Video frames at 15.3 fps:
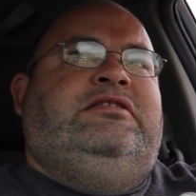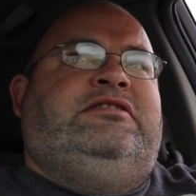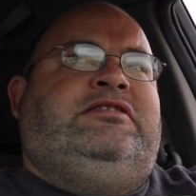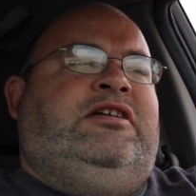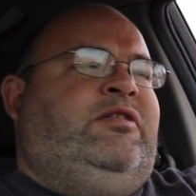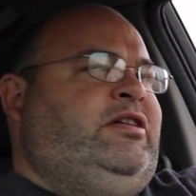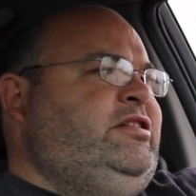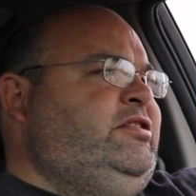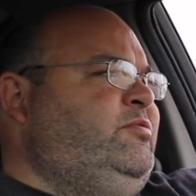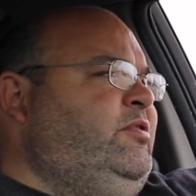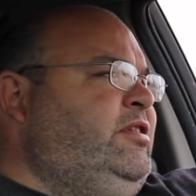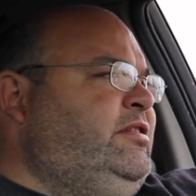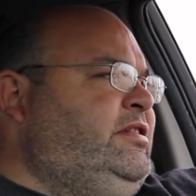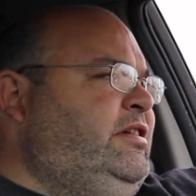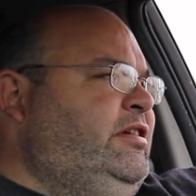So I just
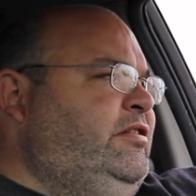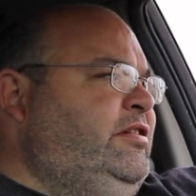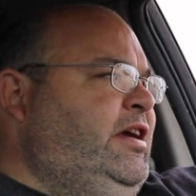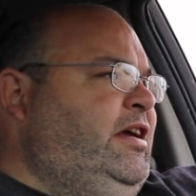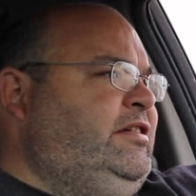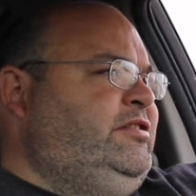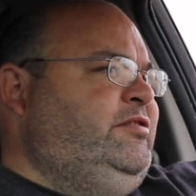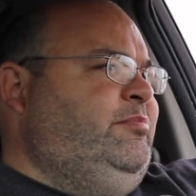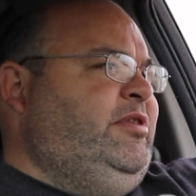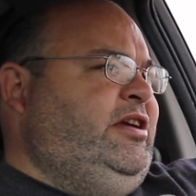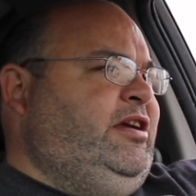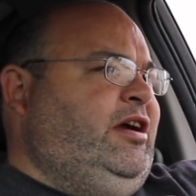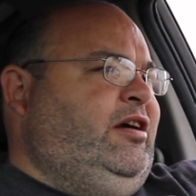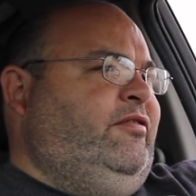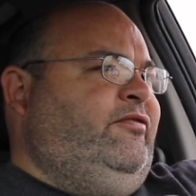want to tell you guys, you
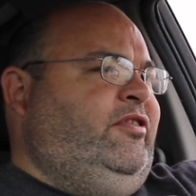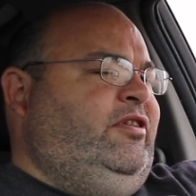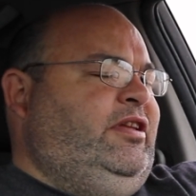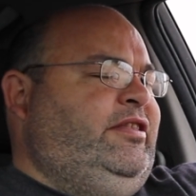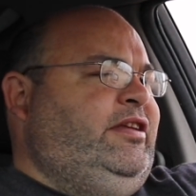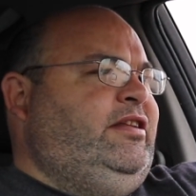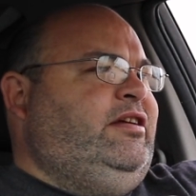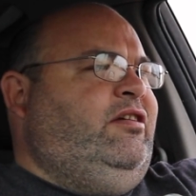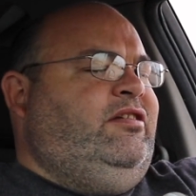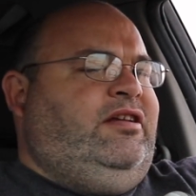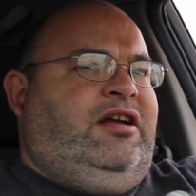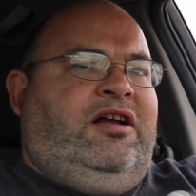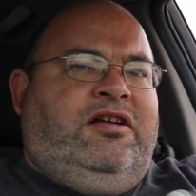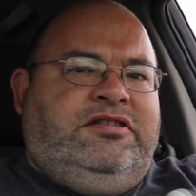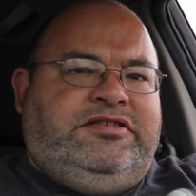be careful. And then
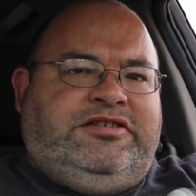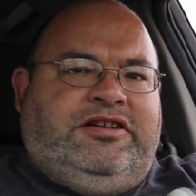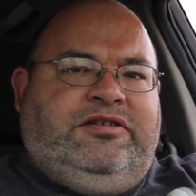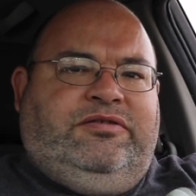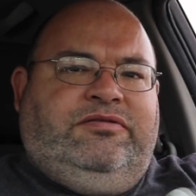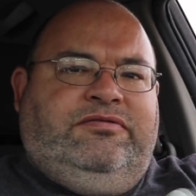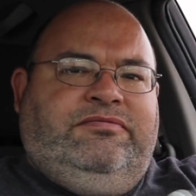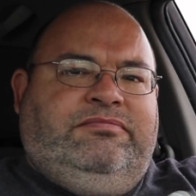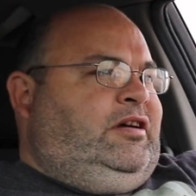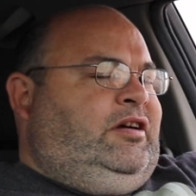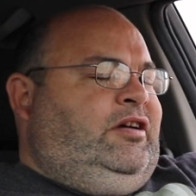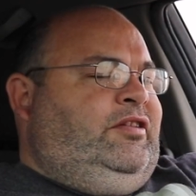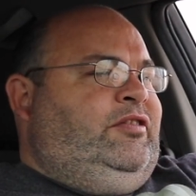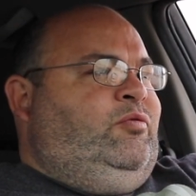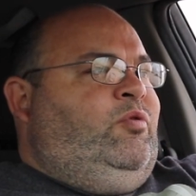also
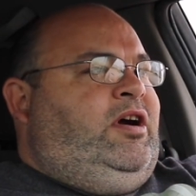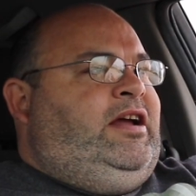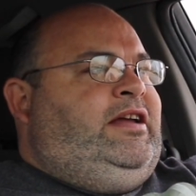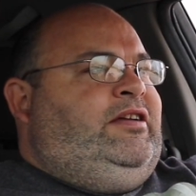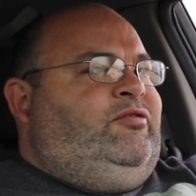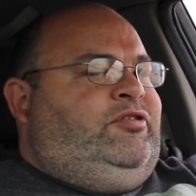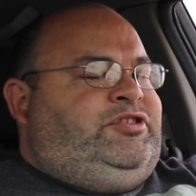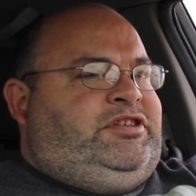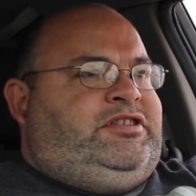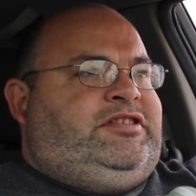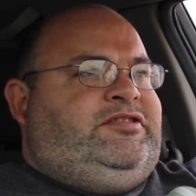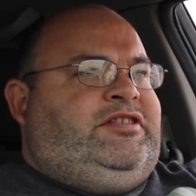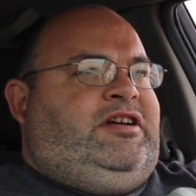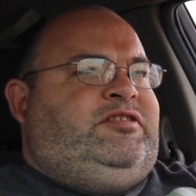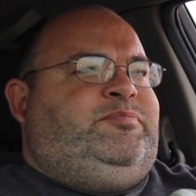on the way, just
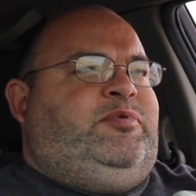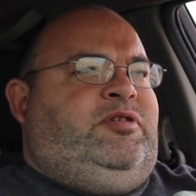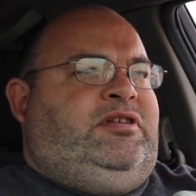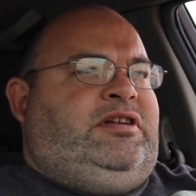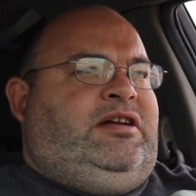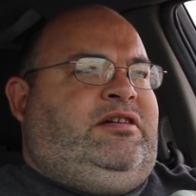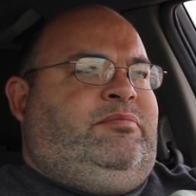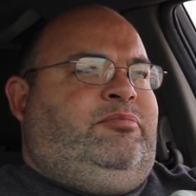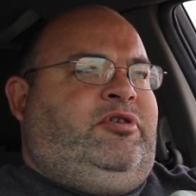as I was pulling on a